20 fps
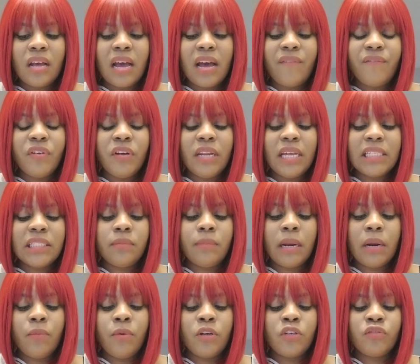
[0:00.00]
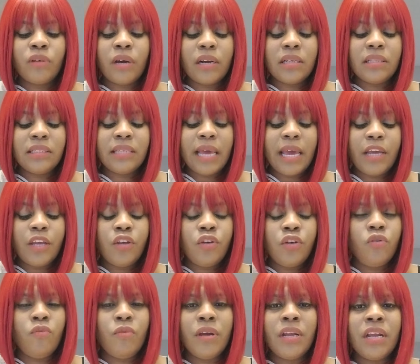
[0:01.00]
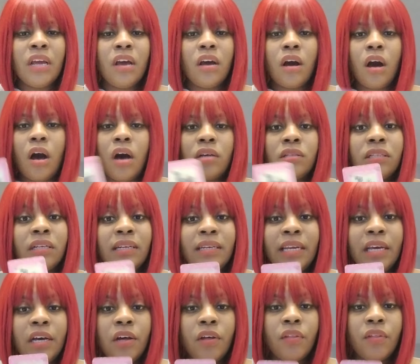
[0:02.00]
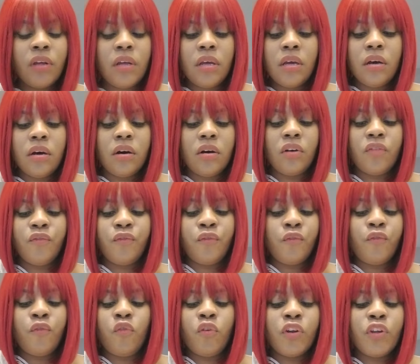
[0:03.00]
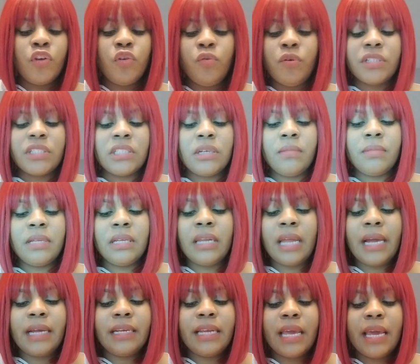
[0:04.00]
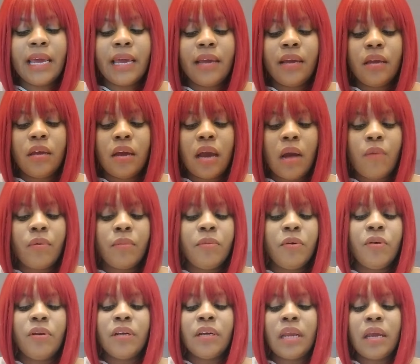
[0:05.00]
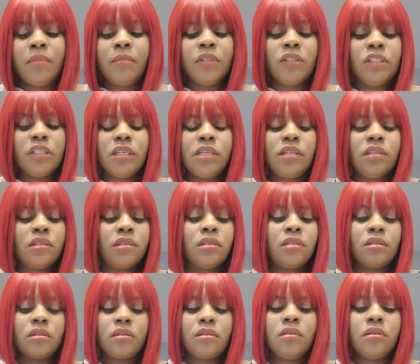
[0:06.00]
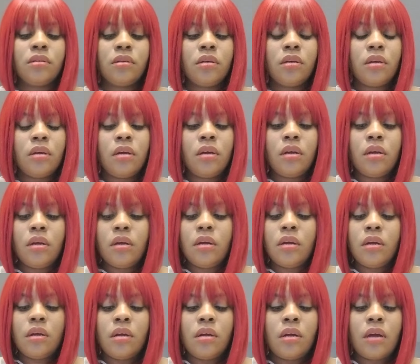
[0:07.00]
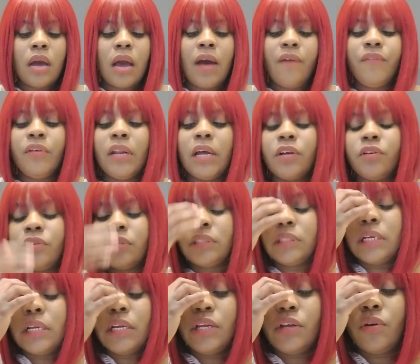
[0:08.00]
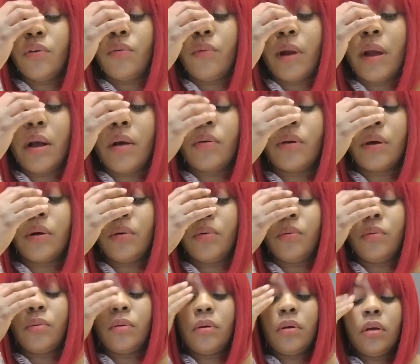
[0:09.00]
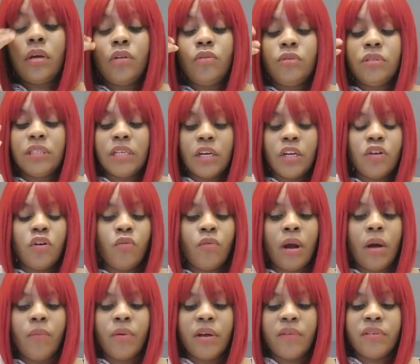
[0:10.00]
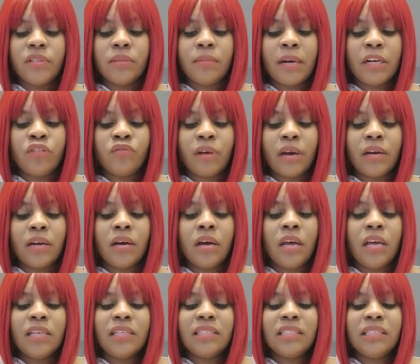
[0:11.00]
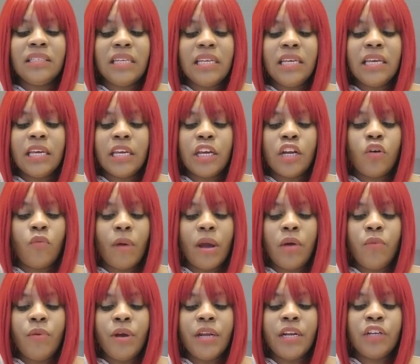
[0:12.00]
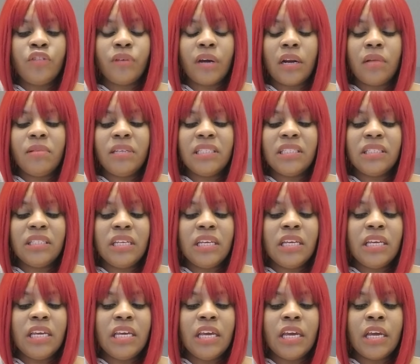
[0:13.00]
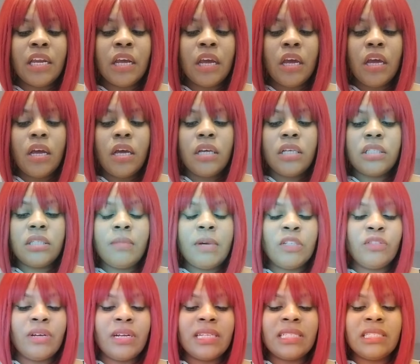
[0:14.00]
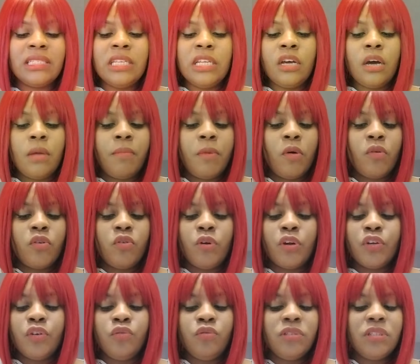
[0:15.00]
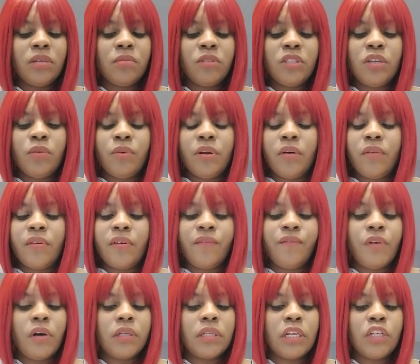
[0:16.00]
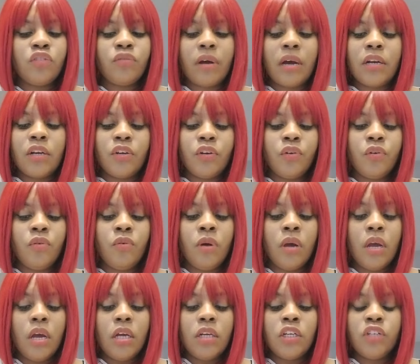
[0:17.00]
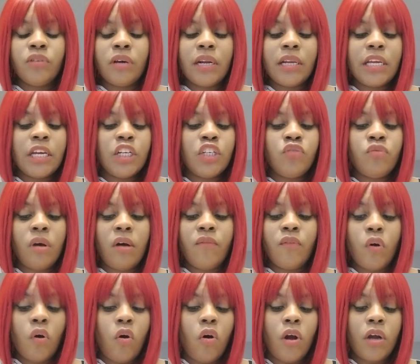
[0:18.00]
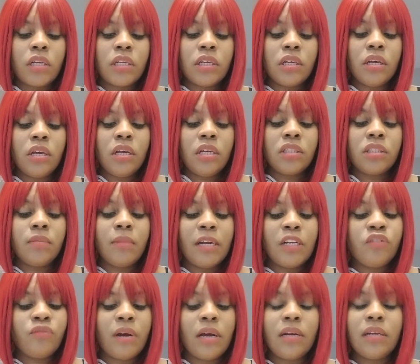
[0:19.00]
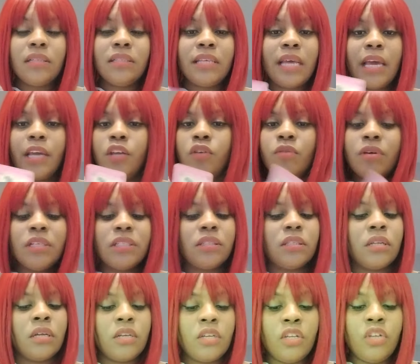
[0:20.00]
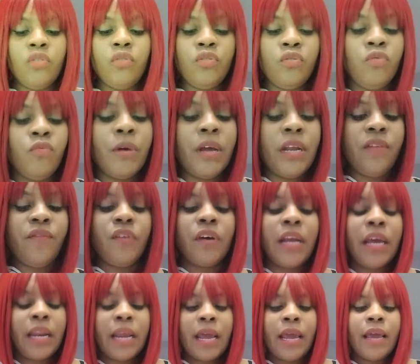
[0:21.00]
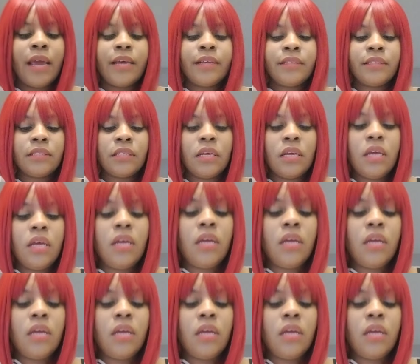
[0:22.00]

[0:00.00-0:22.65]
I feel like somebody want to try to attack you and cause a death for you or something like that. I rebuke the name of Jesus. I feel like you're standing your ground, though. You standing your ground. Whatever somebody trying to sneak and get away with, they're trying to be sneaky and... Somebody trying to sneak up on you or do some shit. Whatever the fuck they trying to do. They trying to catch you off guard. Somebody trying to attack you. It's not, you ready for that ass.